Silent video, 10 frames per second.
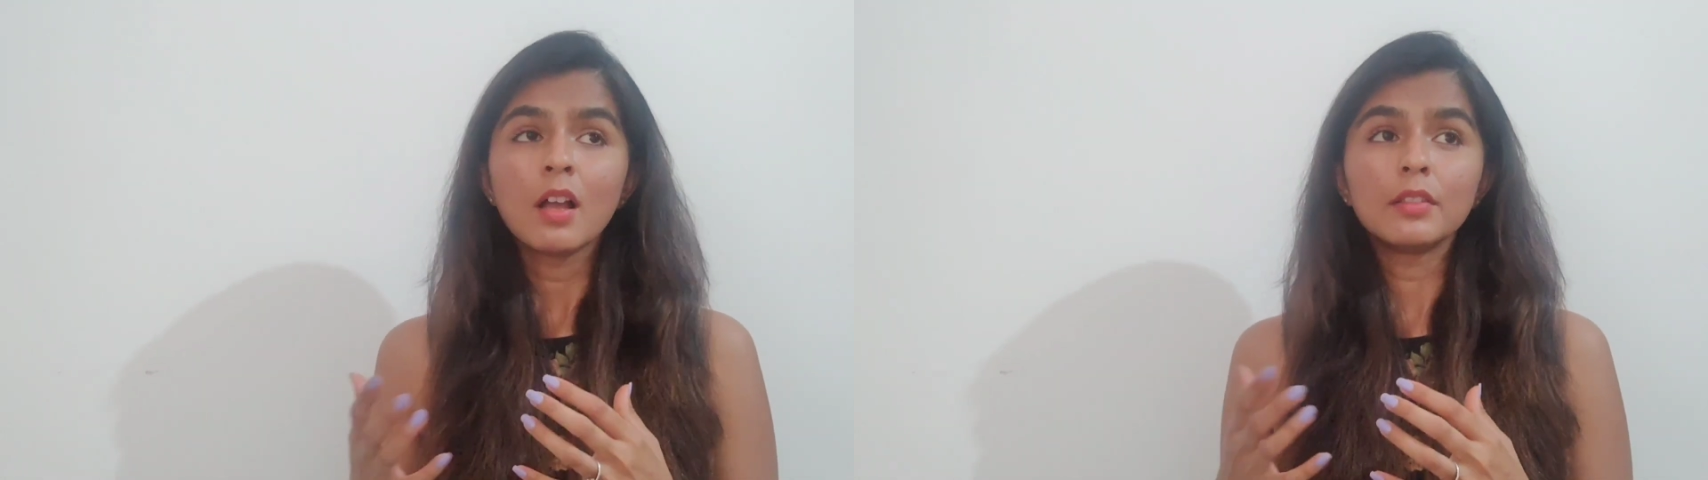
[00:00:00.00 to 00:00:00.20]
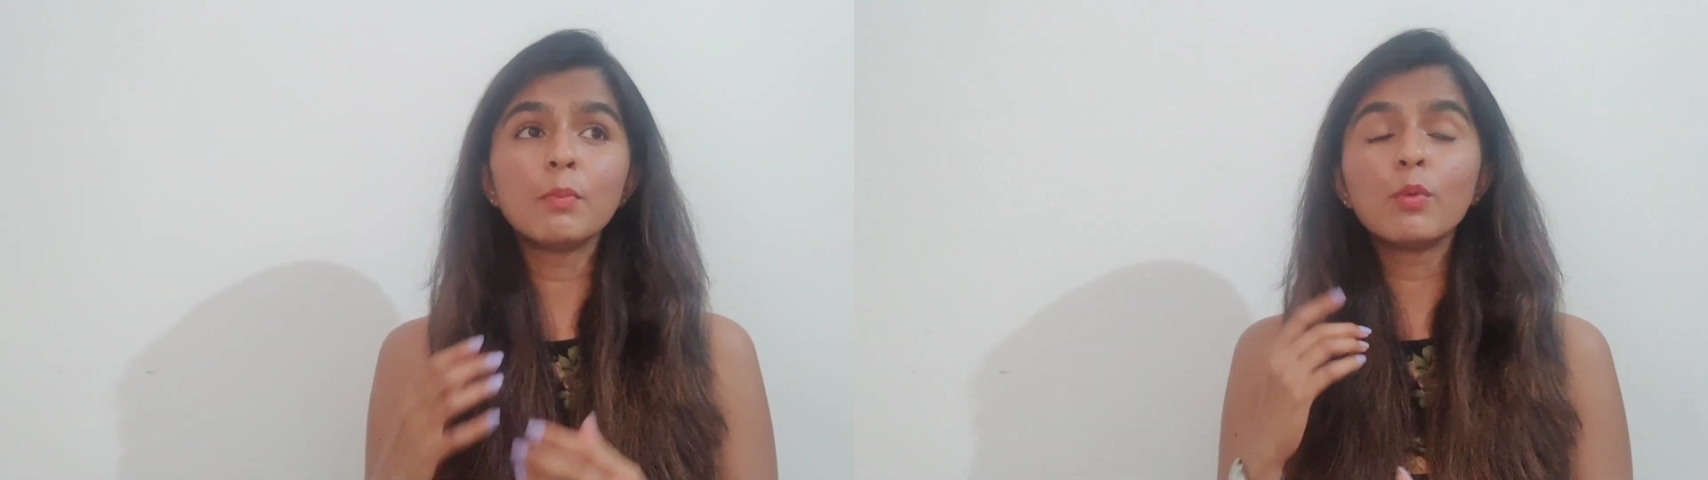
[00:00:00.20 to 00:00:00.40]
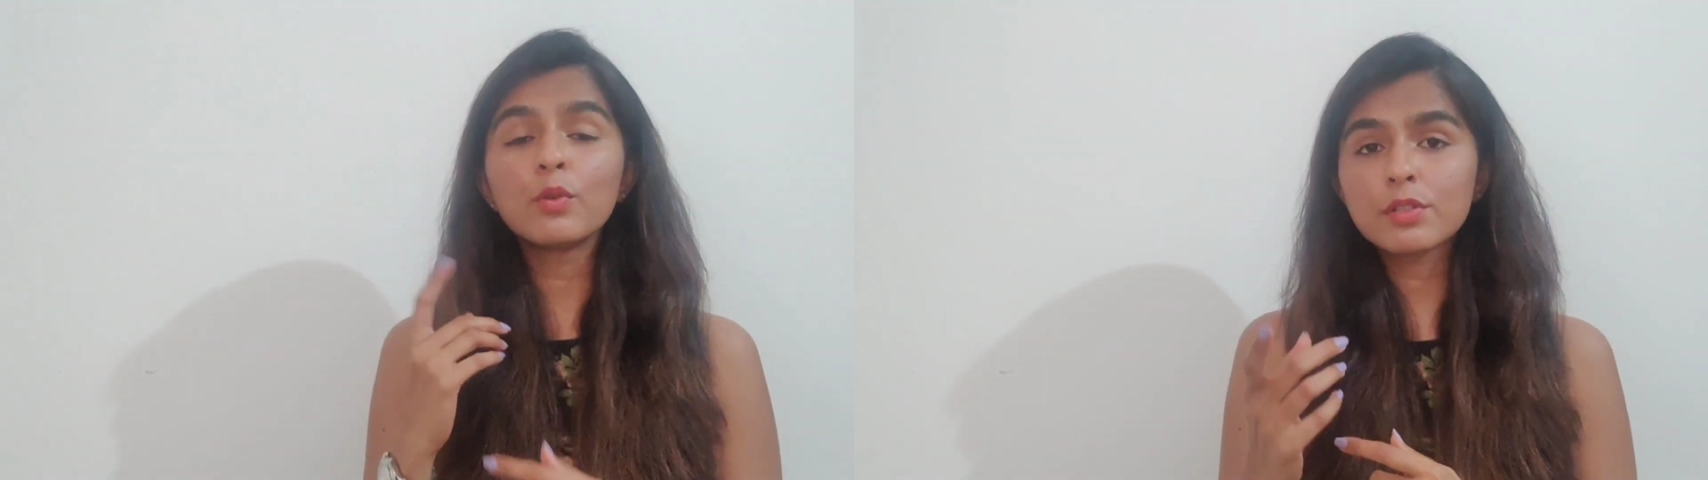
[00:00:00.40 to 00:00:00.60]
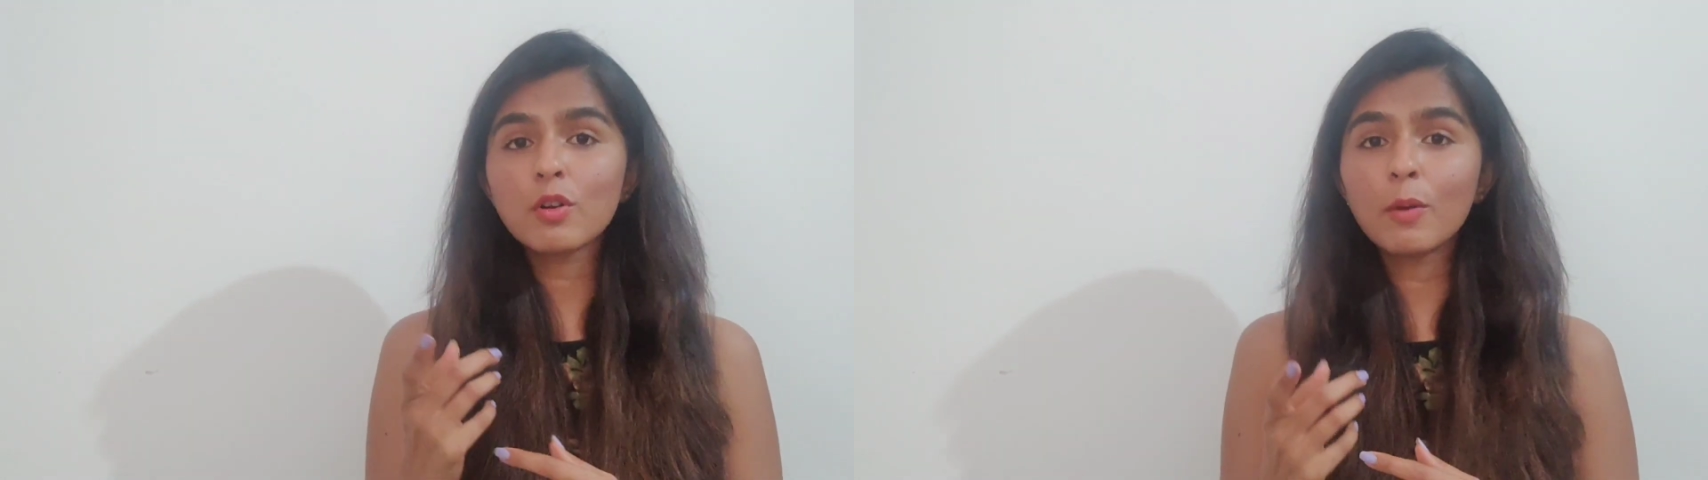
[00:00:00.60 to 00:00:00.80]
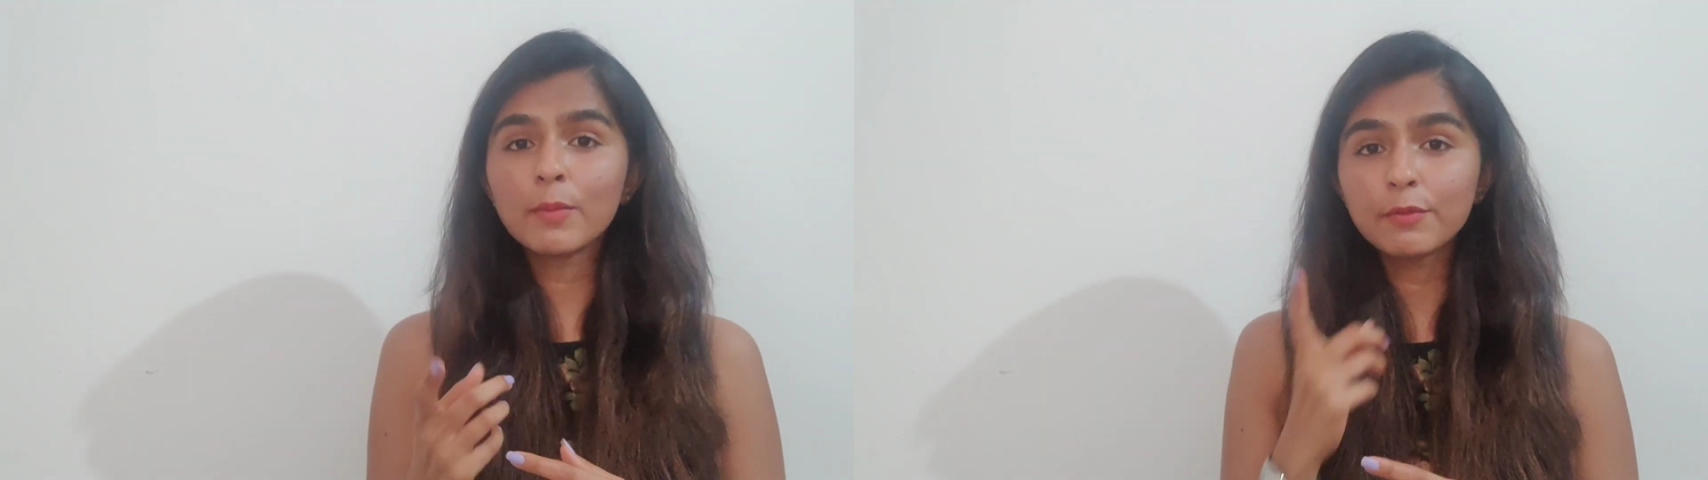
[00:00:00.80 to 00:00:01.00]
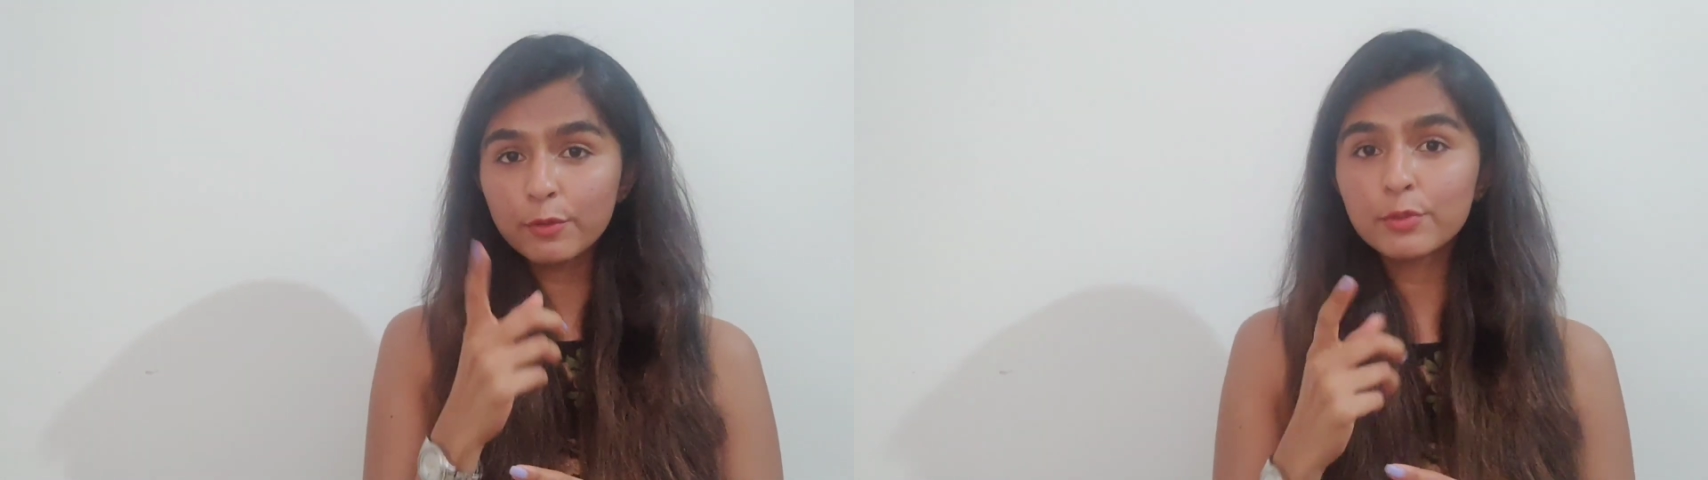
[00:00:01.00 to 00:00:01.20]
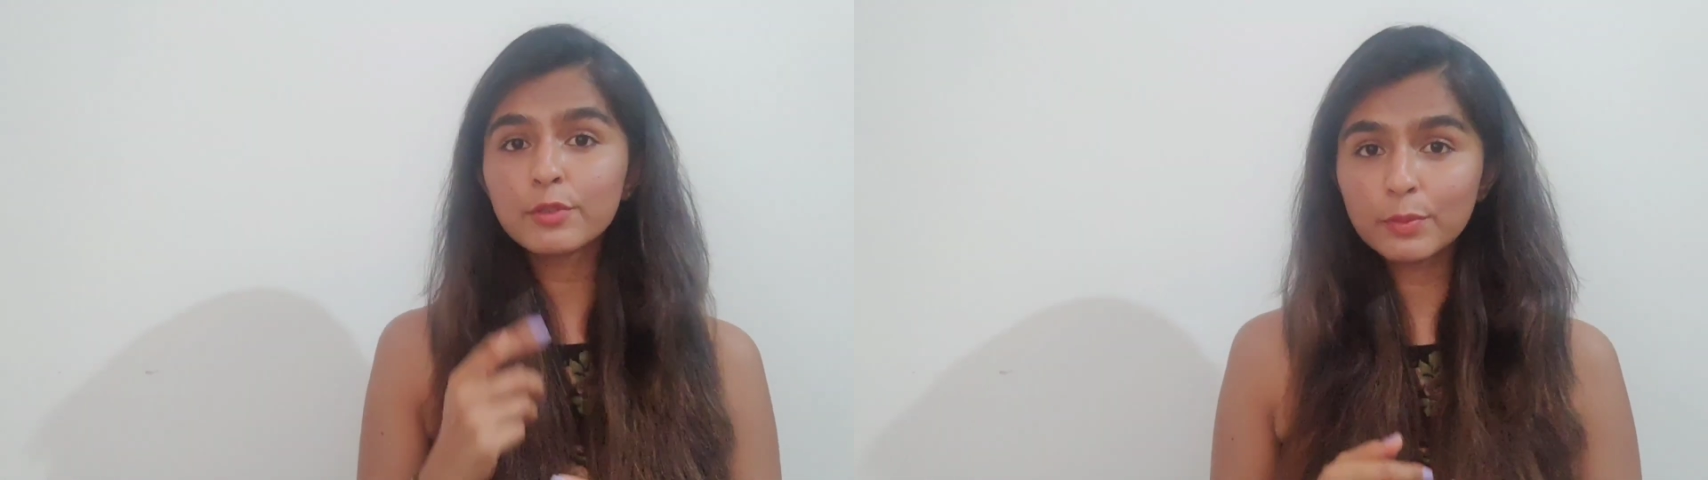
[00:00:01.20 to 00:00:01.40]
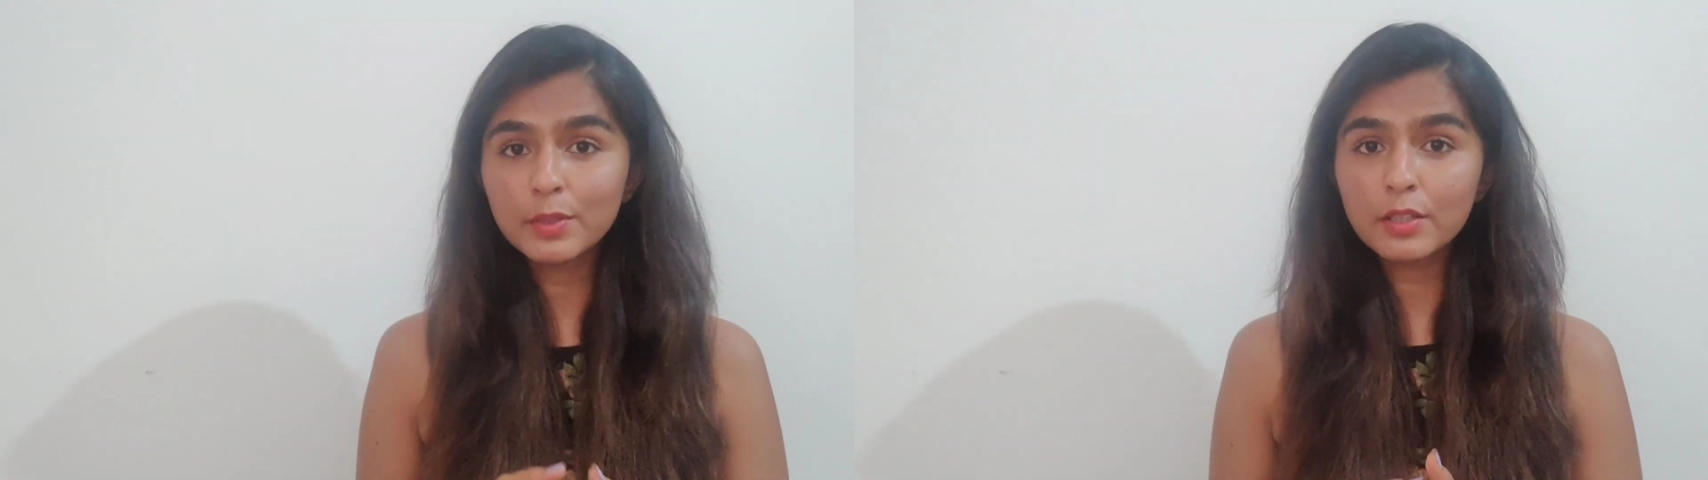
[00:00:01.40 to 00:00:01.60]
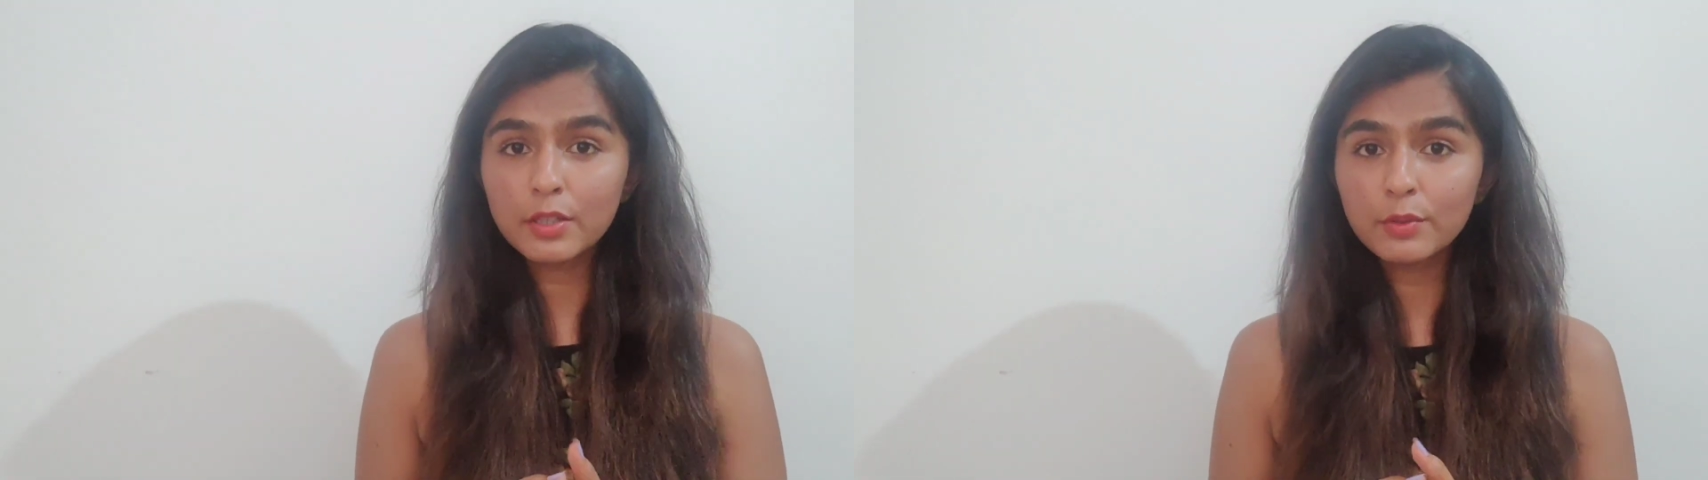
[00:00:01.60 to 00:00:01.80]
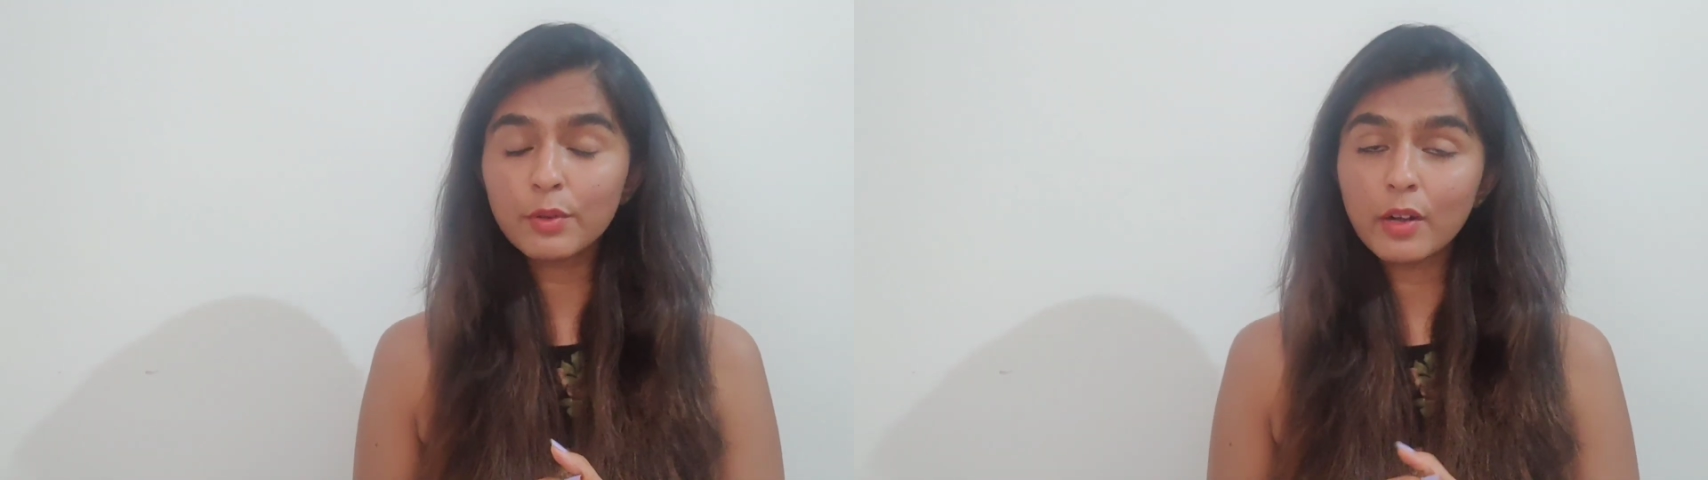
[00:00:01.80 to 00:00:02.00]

The most common food group that